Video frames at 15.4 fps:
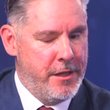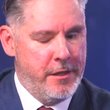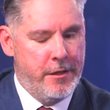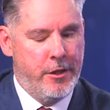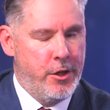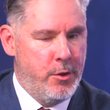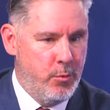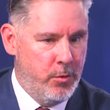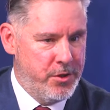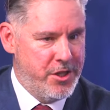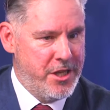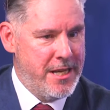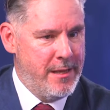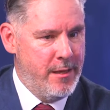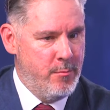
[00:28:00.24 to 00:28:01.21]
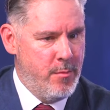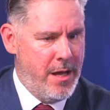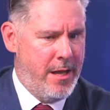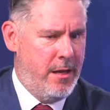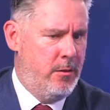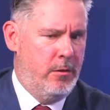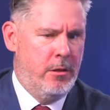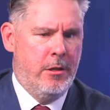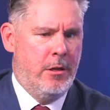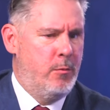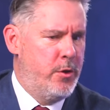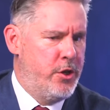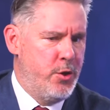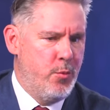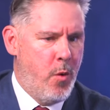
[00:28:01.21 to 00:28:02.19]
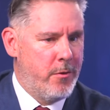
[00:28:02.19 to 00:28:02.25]
that you will see in the Mail,
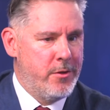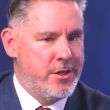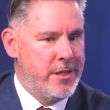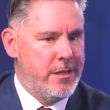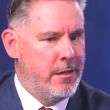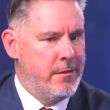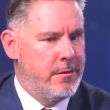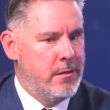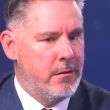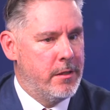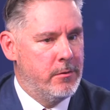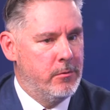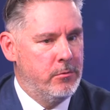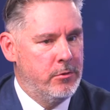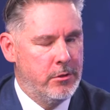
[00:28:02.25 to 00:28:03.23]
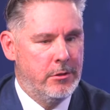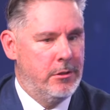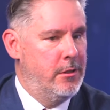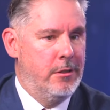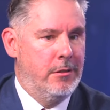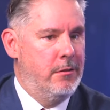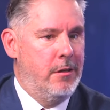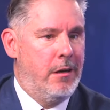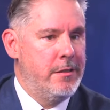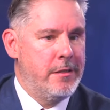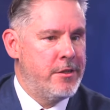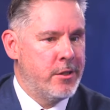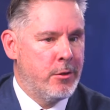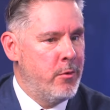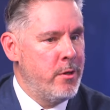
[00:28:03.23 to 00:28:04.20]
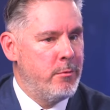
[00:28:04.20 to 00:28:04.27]
which you won't see in other titles, I
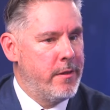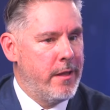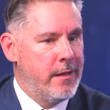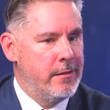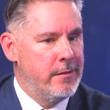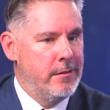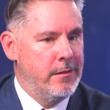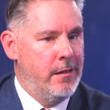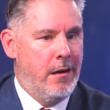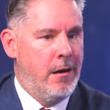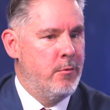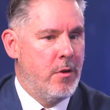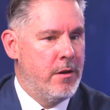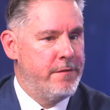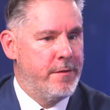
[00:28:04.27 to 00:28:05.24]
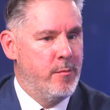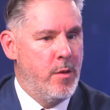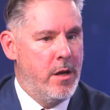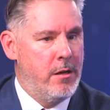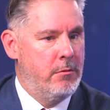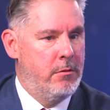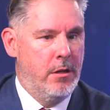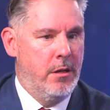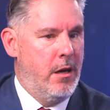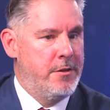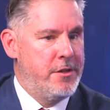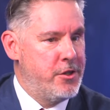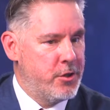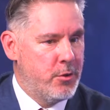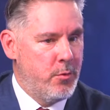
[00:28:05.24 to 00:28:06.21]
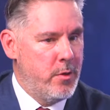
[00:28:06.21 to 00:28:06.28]
disagree with that. I write for the Mail, I
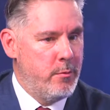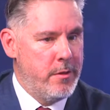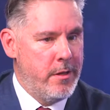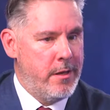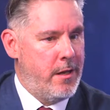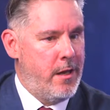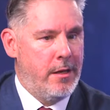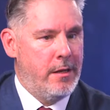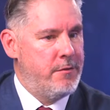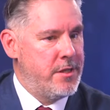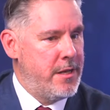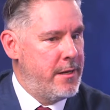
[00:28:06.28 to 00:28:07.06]
disagree with it, and I've said